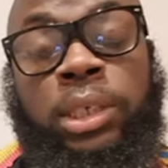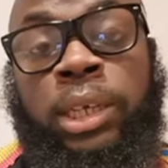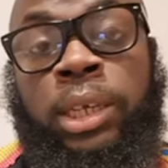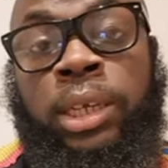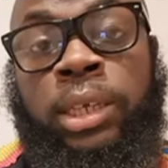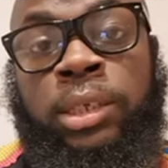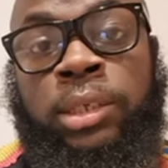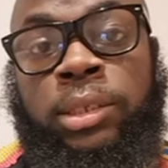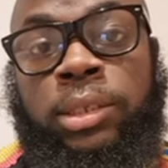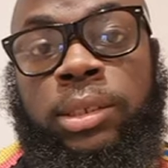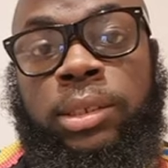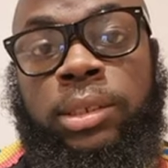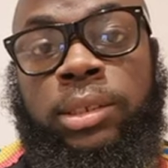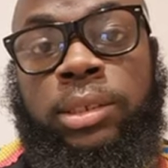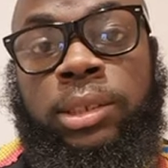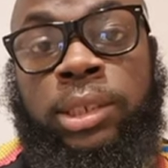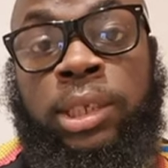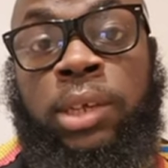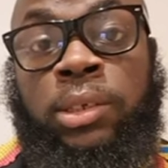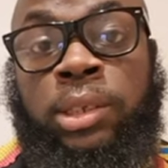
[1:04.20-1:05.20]
years
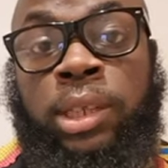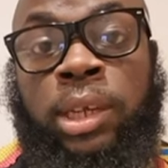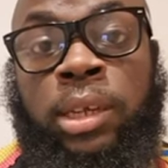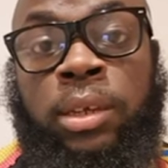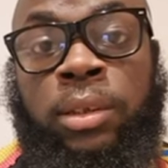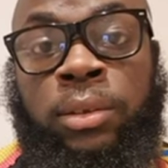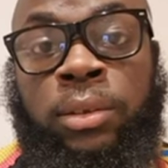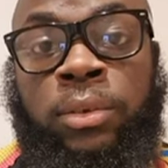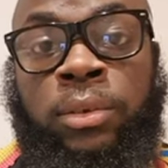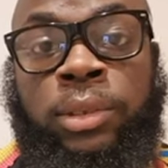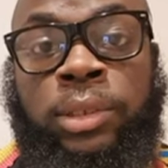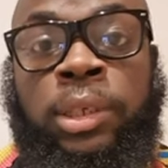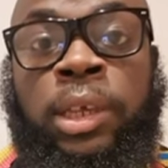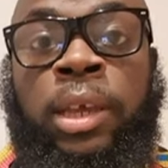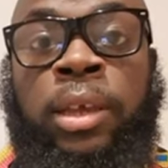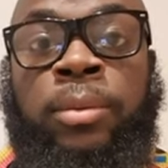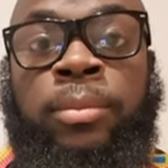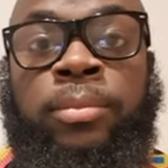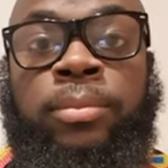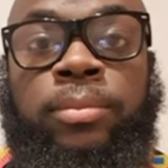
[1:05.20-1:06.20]
sounds like a long
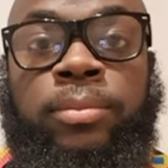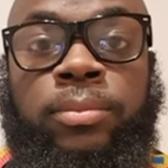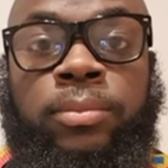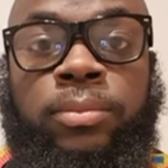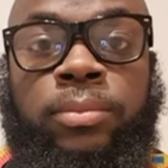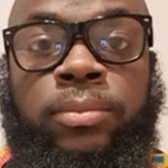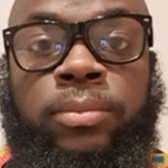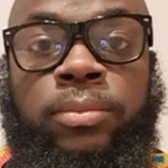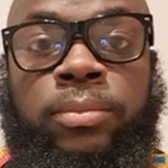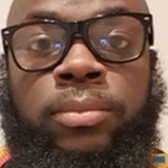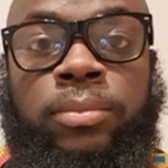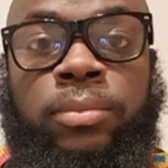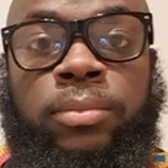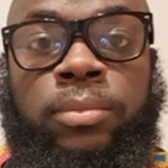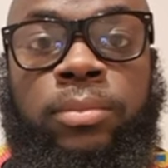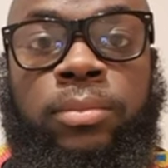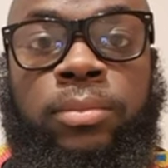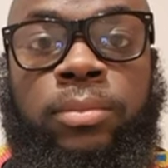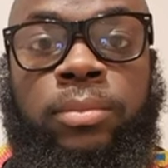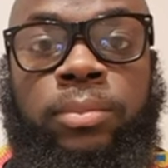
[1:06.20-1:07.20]
time.
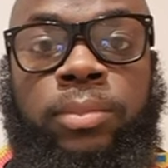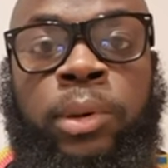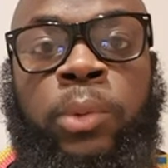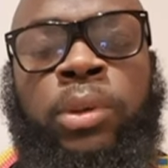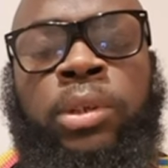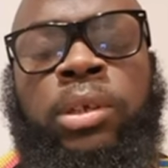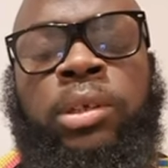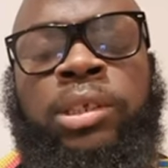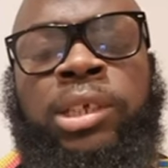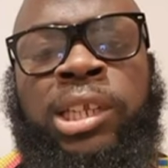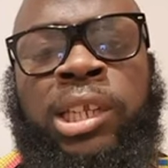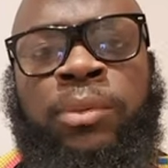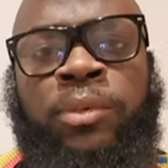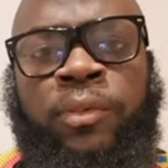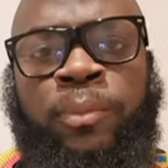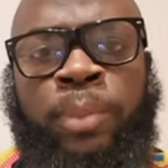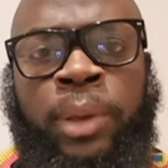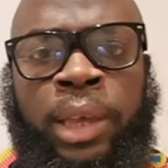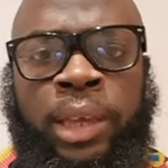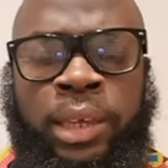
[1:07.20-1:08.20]
But when you're dealing
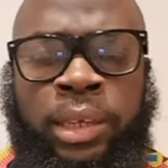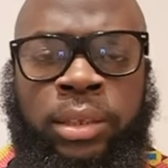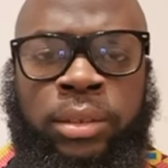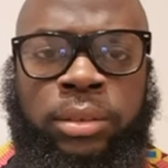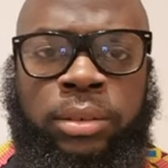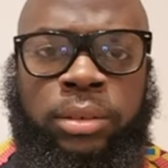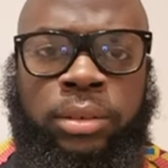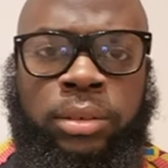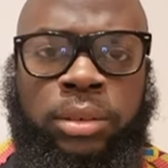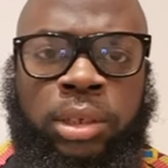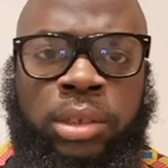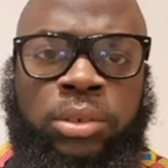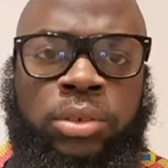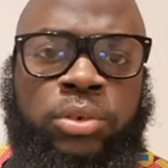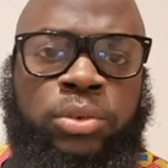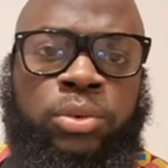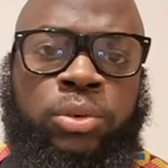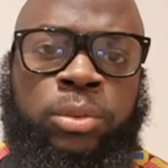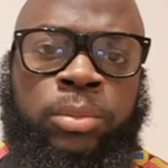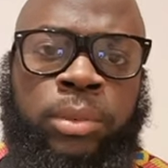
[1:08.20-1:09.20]
with pain and
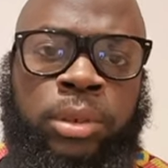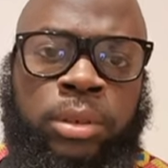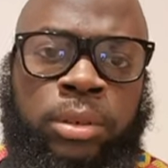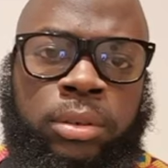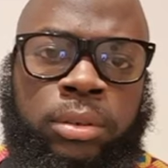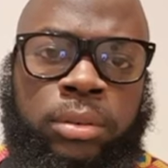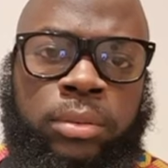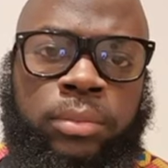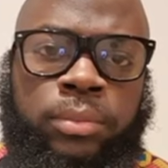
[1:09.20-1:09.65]
trauma,